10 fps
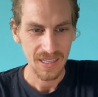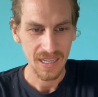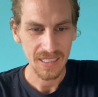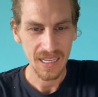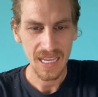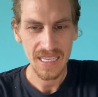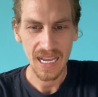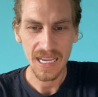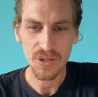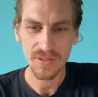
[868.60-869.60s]

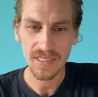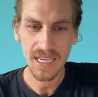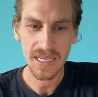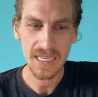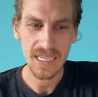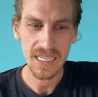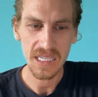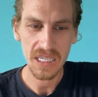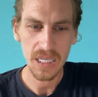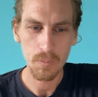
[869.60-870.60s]
I don't see
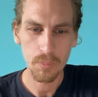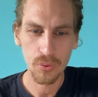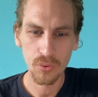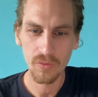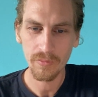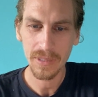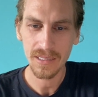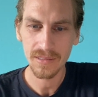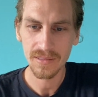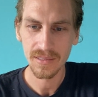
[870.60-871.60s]
any
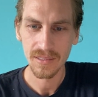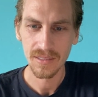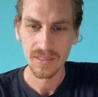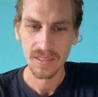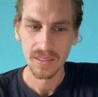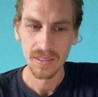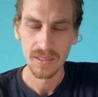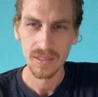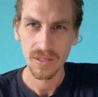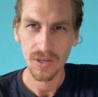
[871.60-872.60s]
improvement
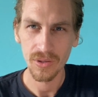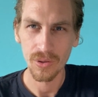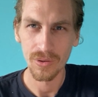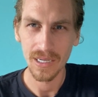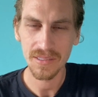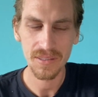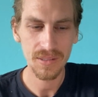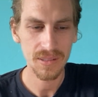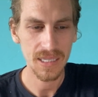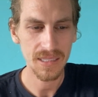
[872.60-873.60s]
on the
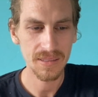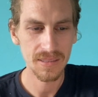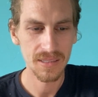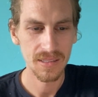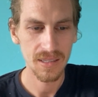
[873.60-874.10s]
horizon yet.